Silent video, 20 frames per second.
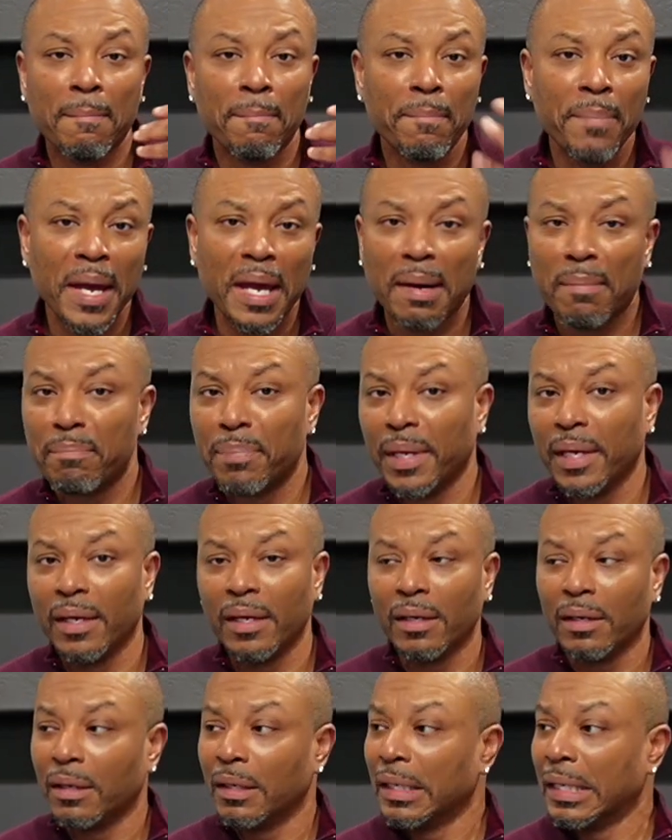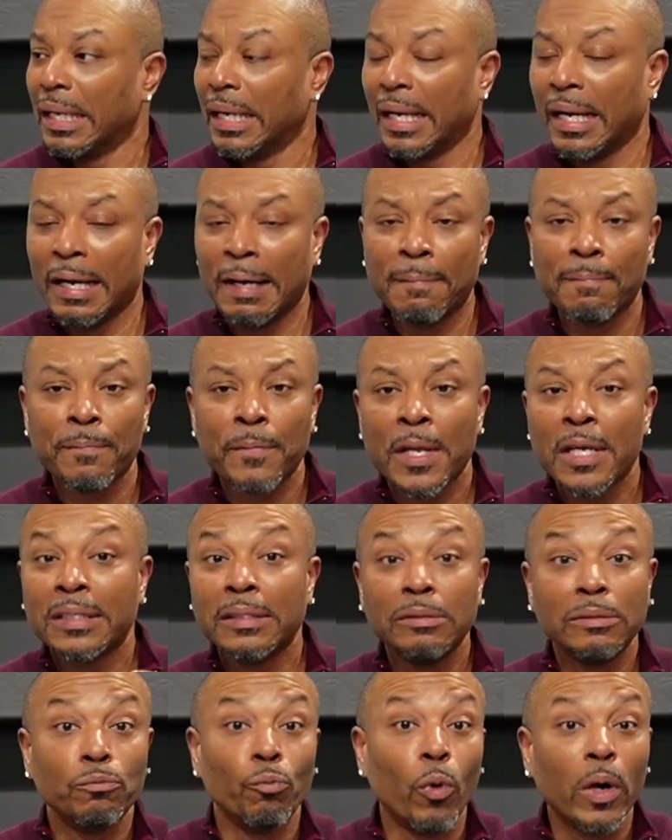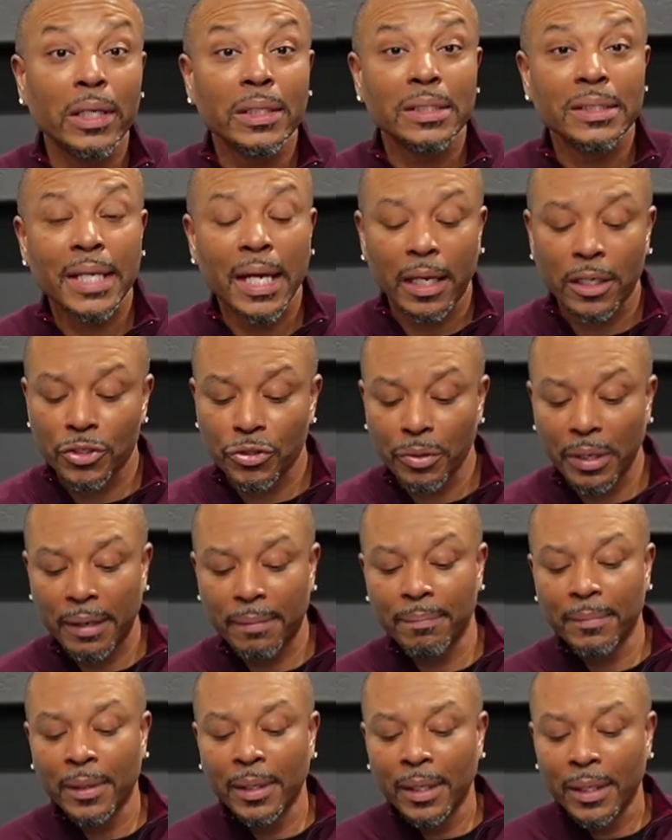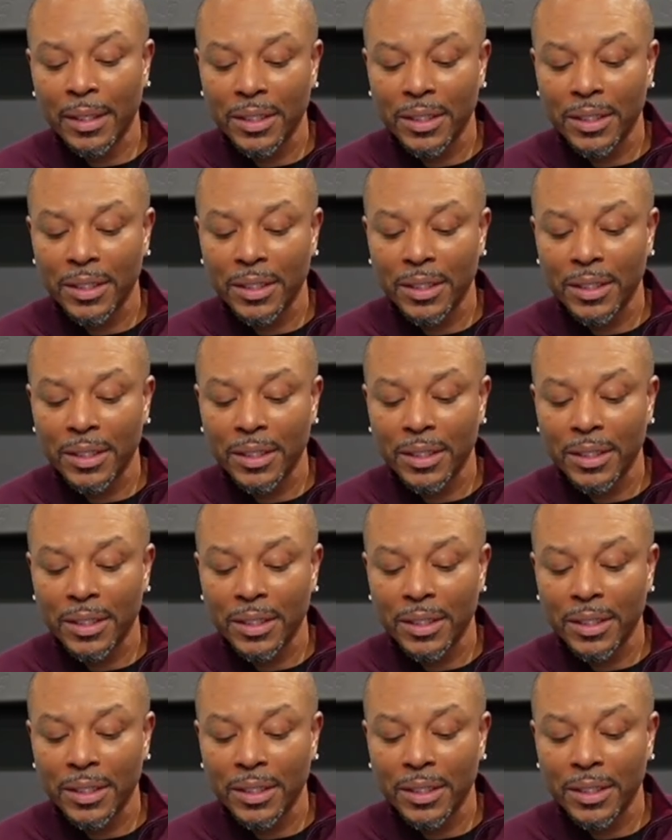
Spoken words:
pay a bill, wanted to take a trip,